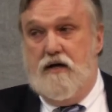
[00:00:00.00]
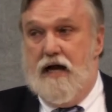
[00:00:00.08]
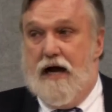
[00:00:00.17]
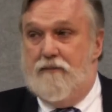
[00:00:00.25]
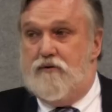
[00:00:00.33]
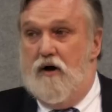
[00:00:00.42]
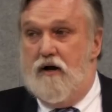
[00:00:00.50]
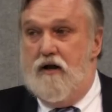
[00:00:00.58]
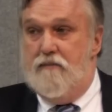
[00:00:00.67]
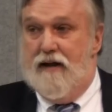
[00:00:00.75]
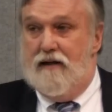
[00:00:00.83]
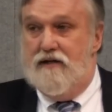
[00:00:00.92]
Now I'm
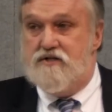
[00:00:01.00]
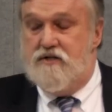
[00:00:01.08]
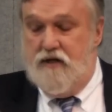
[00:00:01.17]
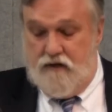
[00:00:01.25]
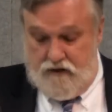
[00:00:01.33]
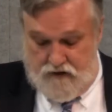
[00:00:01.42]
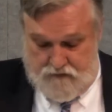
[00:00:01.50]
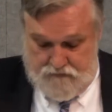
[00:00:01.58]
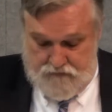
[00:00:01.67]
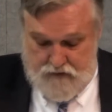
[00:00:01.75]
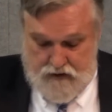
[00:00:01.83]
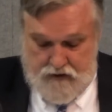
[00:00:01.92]
talking about listening to them.
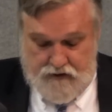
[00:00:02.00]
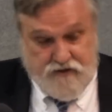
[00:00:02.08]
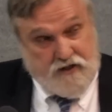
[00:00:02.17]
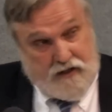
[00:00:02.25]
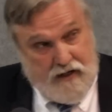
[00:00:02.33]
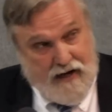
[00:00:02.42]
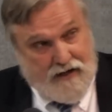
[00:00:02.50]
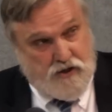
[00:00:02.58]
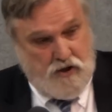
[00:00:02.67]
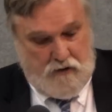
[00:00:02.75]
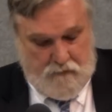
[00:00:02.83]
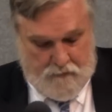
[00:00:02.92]
There's a
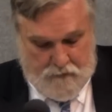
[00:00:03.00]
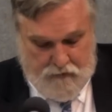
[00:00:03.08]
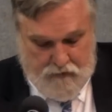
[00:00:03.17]
connection.